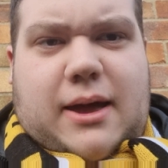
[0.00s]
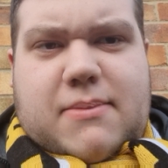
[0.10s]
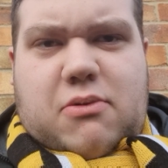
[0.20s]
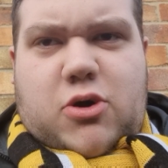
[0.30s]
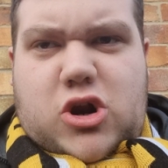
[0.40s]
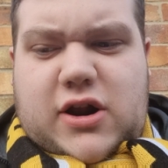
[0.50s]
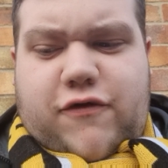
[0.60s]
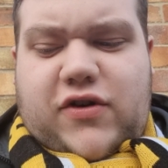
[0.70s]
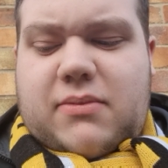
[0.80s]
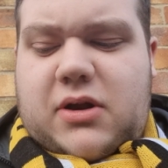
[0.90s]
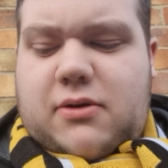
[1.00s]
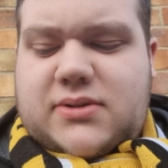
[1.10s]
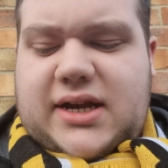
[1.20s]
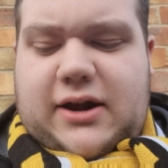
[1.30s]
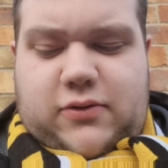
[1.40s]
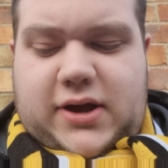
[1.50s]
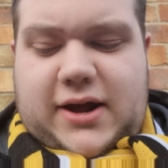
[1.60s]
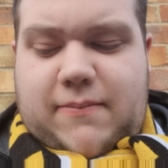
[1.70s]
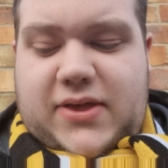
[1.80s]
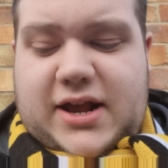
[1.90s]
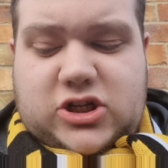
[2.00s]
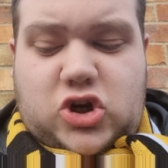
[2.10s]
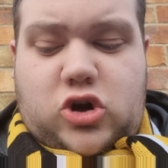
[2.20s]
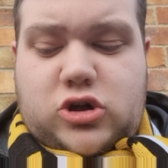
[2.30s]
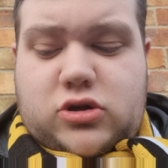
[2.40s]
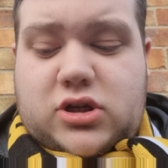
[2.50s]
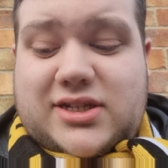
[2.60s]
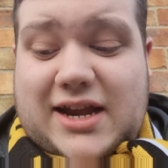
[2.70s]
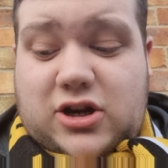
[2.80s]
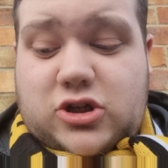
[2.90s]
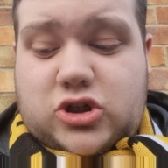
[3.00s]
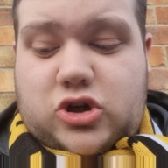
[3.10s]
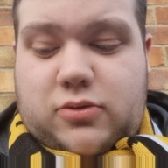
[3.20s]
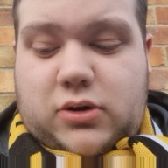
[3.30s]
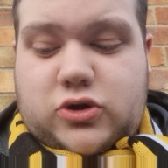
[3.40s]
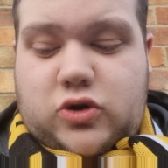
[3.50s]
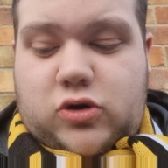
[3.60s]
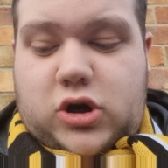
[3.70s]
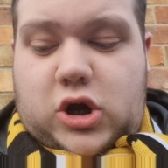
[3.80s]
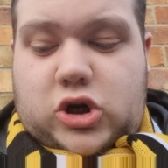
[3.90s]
When you look at Framlingham Town, their second top goal scorer,